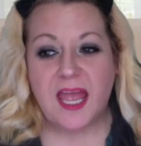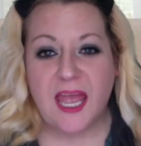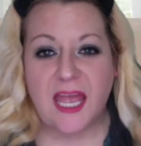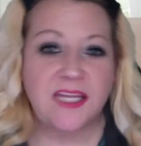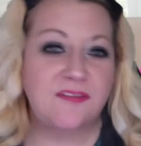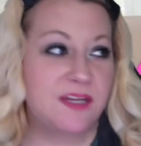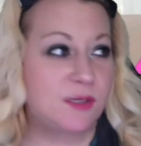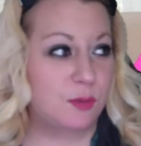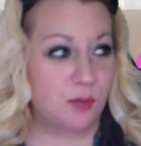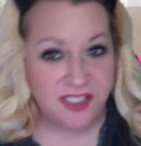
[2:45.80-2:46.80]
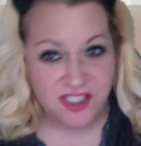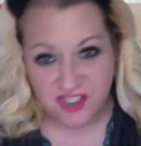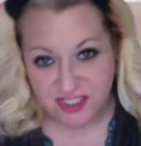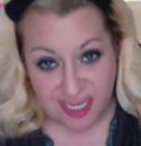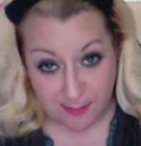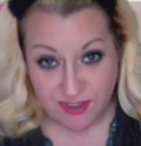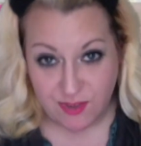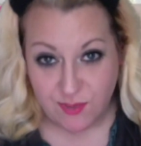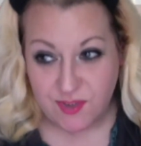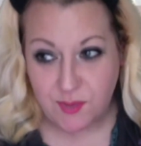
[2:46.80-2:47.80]
And if anyone watching just happens to
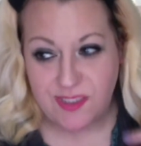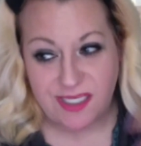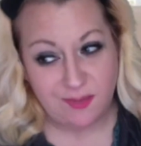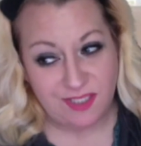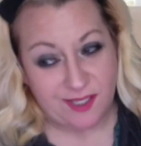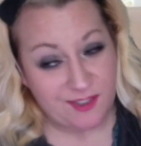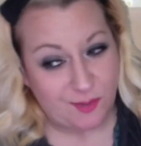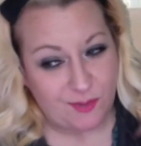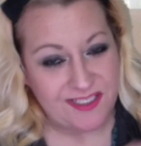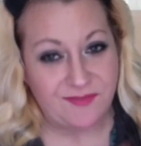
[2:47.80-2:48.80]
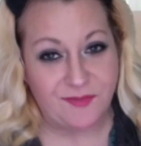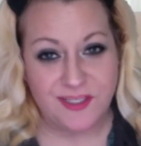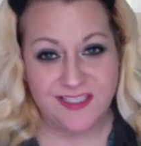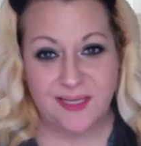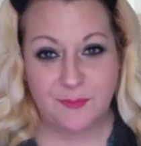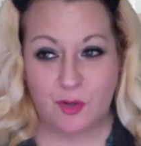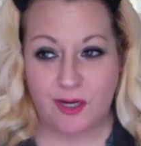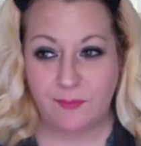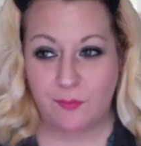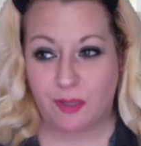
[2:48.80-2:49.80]
assume that he was also arrested for the same
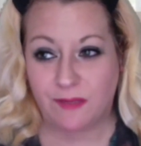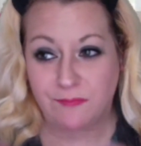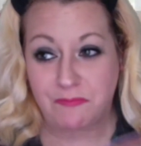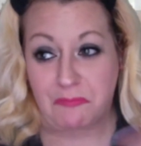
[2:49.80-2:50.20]
crime, well,